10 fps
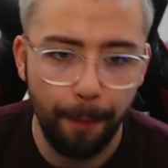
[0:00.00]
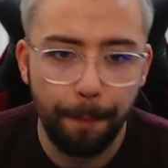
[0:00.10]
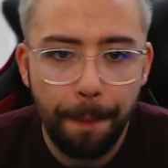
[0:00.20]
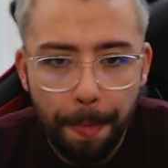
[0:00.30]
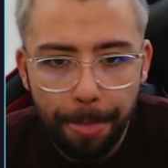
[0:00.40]

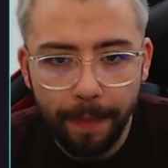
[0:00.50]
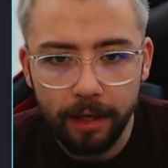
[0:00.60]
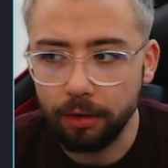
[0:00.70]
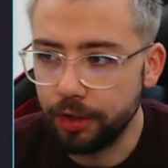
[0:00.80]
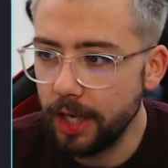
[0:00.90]
now,
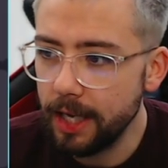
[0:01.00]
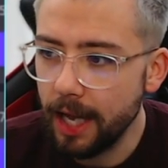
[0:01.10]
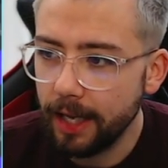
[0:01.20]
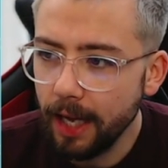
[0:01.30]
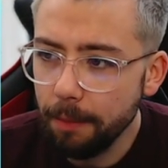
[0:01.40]
you'll
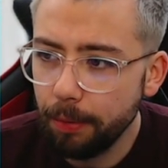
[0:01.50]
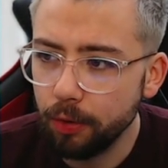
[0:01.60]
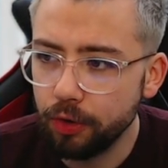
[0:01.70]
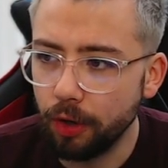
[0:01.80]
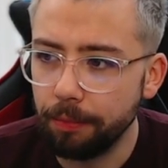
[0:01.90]
see it kind of
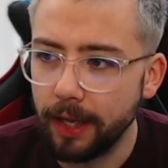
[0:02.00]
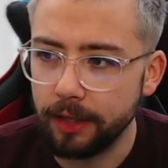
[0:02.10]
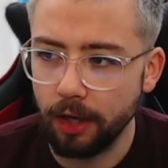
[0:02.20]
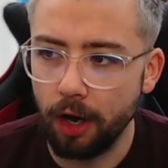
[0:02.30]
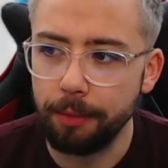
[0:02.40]
pulls up
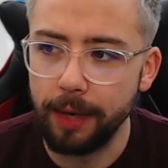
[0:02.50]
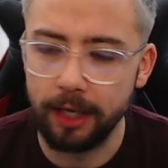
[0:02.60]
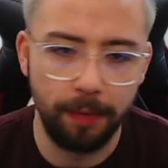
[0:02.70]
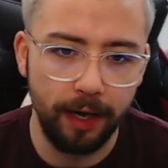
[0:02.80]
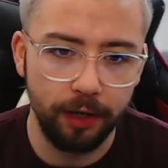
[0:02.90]
this
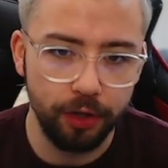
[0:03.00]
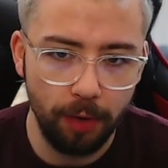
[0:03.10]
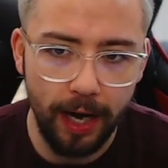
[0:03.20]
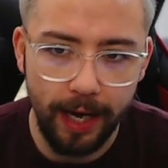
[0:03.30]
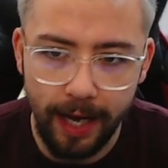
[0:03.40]
OBS manager
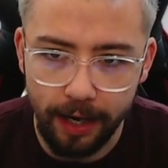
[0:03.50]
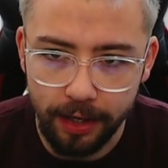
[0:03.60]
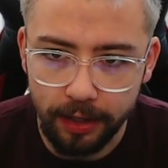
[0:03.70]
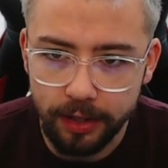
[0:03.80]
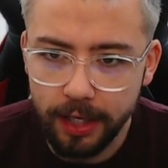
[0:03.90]
right here,
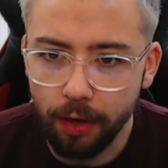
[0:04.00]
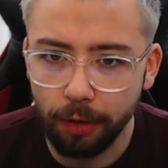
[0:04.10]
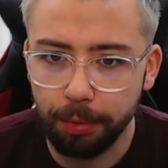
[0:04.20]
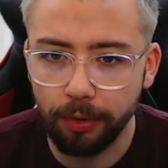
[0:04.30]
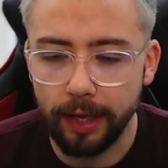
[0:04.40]
and you can see
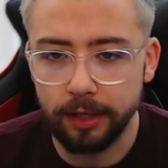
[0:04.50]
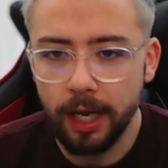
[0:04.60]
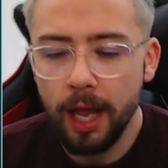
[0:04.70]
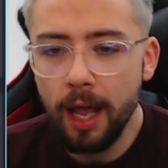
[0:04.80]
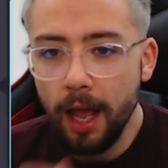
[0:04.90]
all the
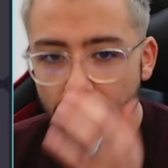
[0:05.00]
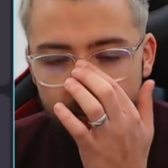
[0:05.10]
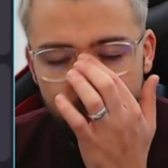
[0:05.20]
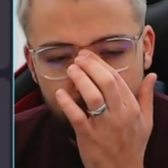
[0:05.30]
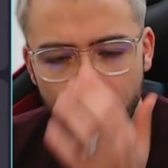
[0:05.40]
plugins.
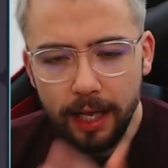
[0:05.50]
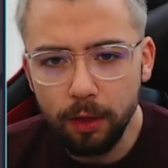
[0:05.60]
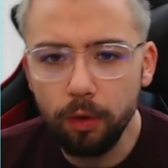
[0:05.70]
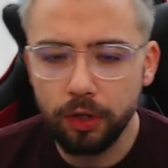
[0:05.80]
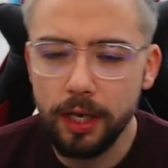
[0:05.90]

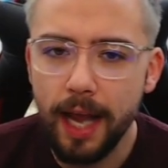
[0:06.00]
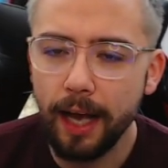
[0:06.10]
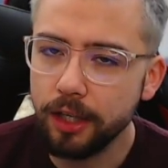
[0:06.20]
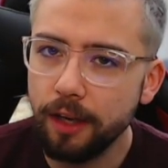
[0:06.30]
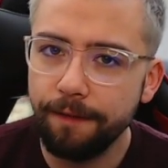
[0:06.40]
It looks a
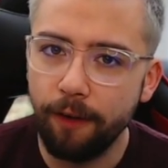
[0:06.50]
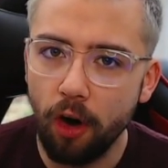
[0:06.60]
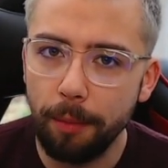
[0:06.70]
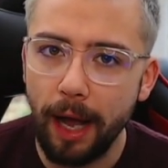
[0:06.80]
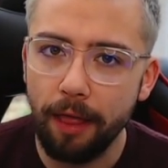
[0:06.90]
nicer
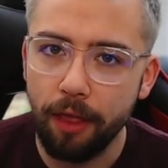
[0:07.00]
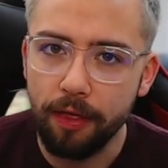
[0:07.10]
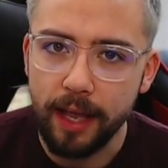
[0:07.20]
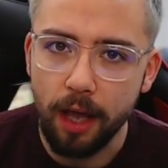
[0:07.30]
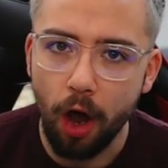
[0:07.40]
format
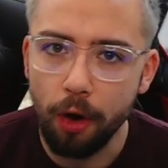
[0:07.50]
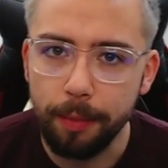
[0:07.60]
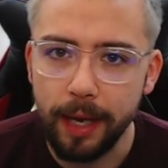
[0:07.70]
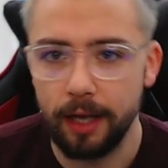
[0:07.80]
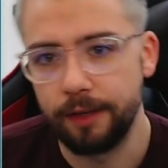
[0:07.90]
than the
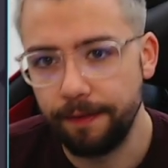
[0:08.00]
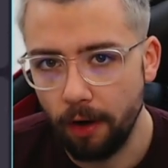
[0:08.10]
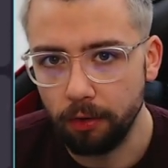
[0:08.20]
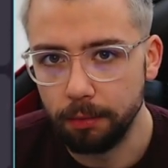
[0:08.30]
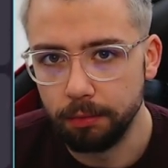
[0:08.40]
OBS
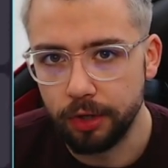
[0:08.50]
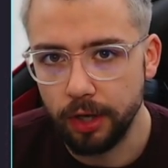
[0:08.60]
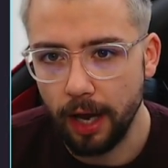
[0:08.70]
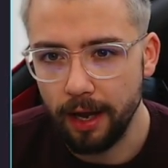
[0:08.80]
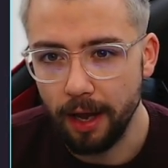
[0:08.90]

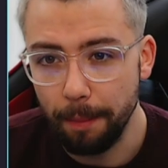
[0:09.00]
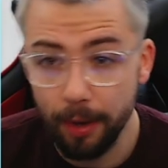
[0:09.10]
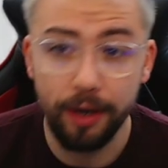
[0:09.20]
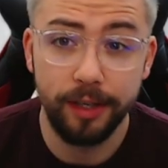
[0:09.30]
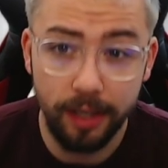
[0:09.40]
forums,
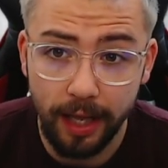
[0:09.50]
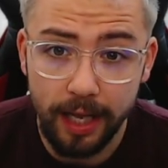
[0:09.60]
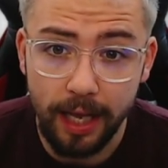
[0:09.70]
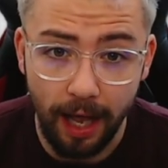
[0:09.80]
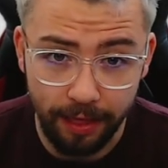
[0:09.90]

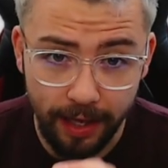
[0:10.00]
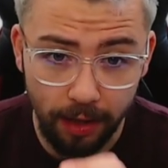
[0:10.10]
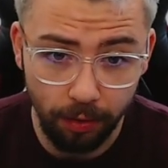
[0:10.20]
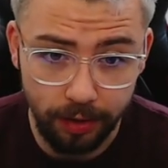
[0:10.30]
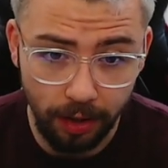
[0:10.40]
personally. I
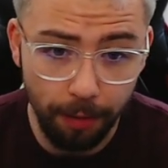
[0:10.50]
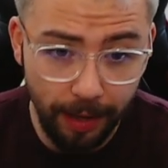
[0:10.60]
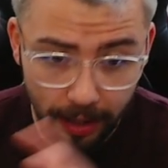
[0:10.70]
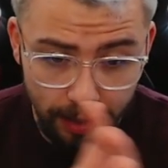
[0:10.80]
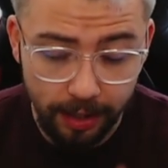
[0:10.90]
think it looks a little
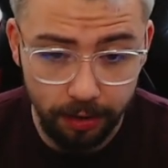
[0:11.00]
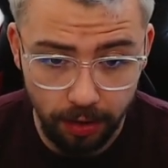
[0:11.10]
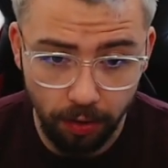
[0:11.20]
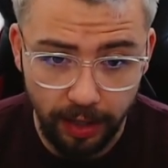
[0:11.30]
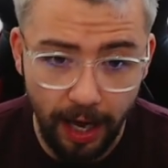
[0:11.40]
bit cleaner
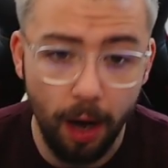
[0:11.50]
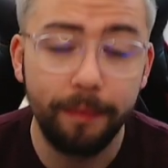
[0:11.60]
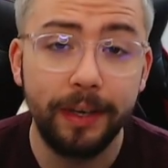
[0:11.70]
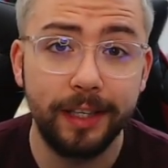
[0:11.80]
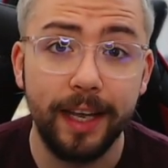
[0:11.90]
to look at.
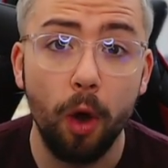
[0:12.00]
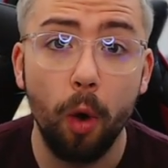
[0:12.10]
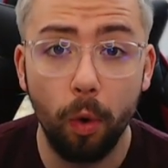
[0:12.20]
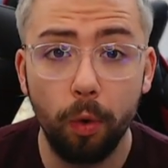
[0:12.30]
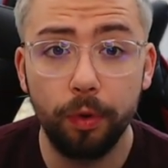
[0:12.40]
Obviously,
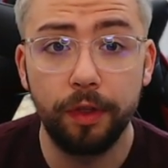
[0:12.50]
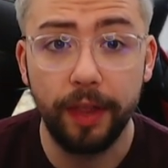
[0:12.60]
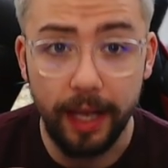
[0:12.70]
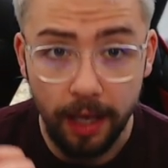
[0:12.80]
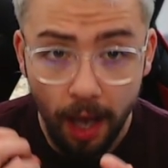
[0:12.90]
all
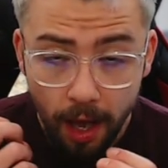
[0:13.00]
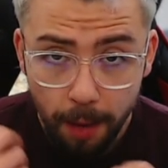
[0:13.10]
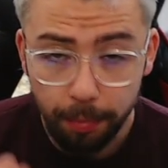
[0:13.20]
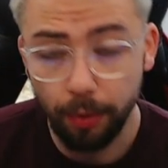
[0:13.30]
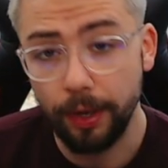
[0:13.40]
the
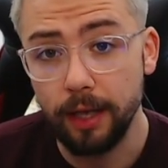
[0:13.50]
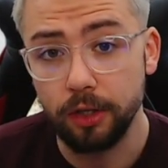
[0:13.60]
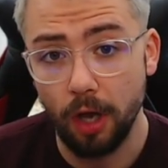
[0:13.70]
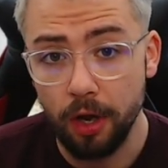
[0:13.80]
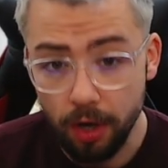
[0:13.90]

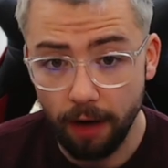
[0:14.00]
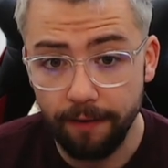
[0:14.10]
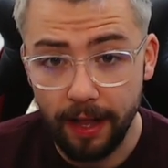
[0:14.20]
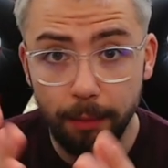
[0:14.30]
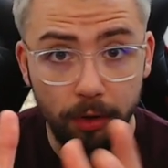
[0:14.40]
plugins are not
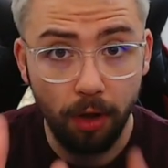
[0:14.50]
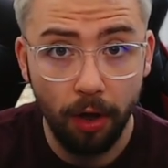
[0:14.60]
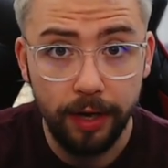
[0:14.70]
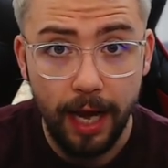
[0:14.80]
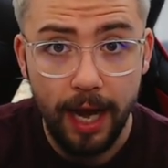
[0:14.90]
available
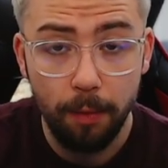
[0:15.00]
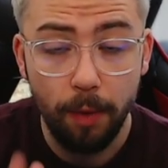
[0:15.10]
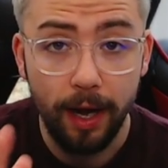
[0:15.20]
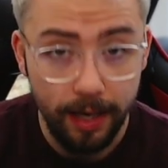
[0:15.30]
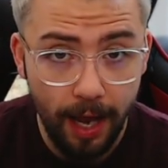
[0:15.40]
on here
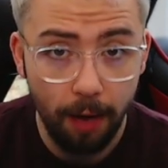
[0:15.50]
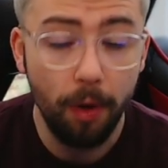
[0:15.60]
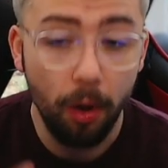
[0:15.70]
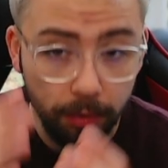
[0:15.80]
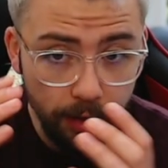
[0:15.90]
right
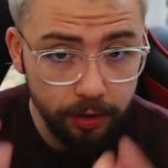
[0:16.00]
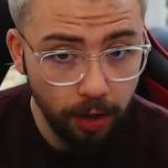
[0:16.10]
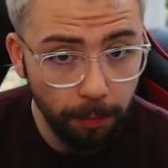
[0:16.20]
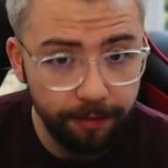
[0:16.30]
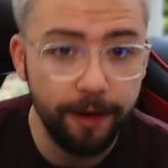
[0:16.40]
now, only the
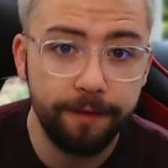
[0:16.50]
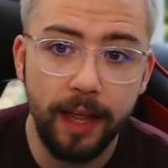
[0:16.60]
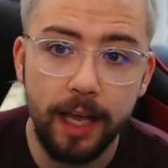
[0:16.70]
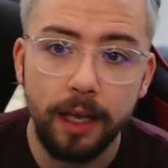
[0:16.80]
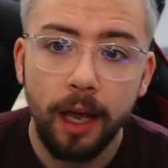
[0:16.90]
top
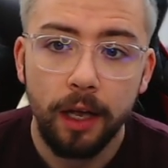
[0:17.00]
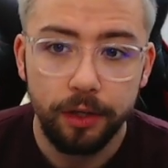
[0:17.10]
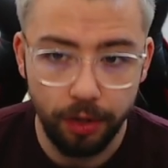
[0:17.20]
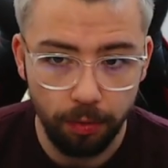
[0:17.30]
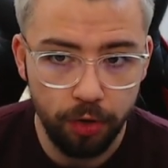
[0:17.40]
50,
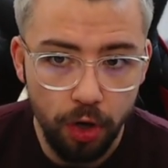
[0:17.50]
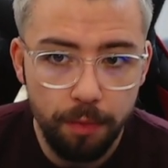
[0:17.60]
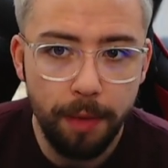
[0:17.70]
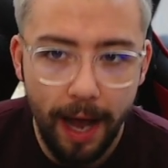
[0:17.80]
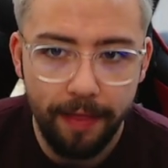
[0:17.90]
so
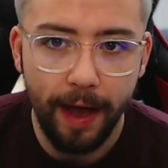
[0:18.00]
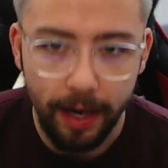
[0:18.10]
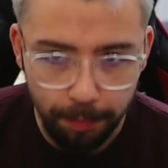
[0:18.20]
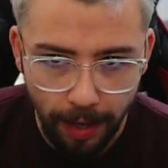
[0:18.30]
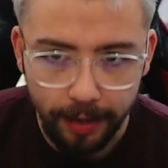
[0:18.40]
do bear
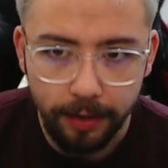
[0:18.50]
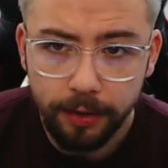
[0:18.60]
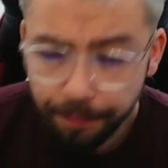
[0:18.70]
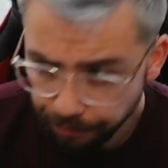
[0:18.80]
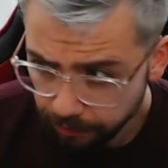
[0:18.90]
that in mind.